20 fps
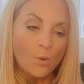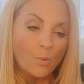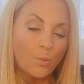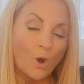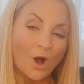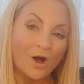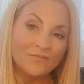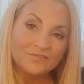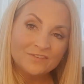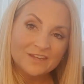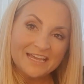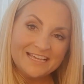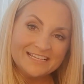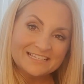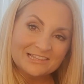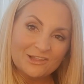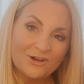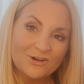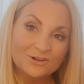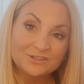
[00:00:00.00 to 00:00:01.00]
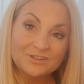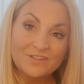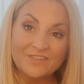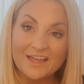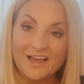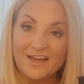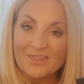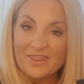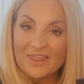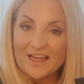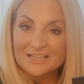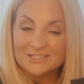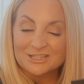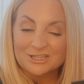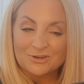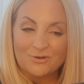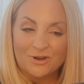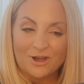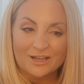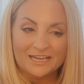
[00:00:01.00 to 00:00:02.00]
One is longer than the other. That's
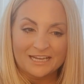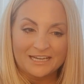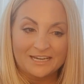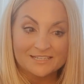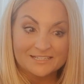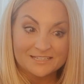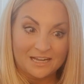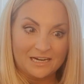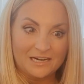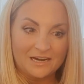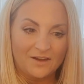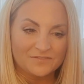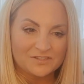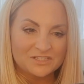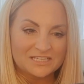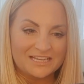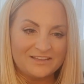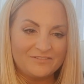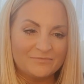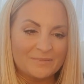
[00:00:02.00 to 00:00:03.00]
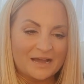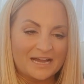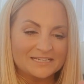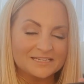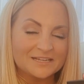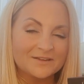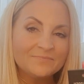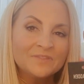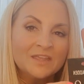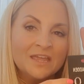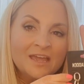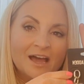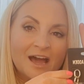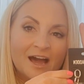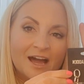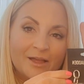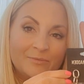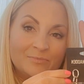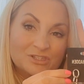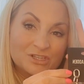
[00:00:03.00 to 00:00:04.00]
the quirkiness. I love Steve Madden.
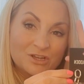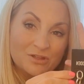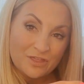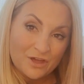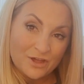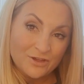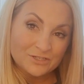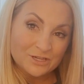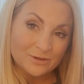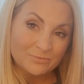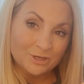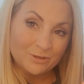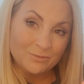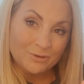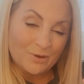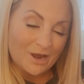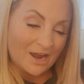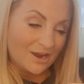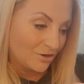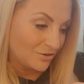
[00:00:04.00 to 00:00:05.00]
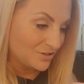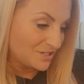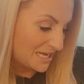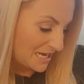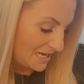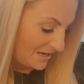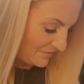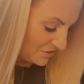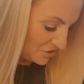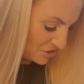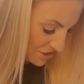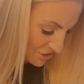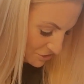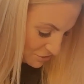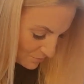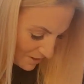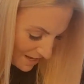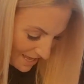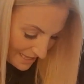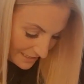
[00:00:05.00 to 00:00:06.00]
So those I'm going to be wearing on television
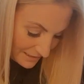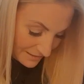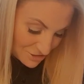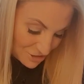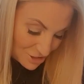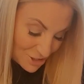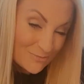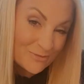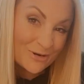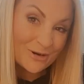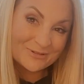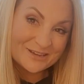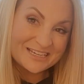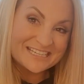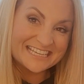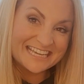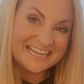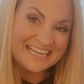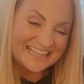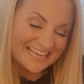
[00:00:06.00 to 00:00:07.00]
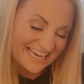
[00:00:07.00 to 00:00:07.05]
as well. So you'll probably see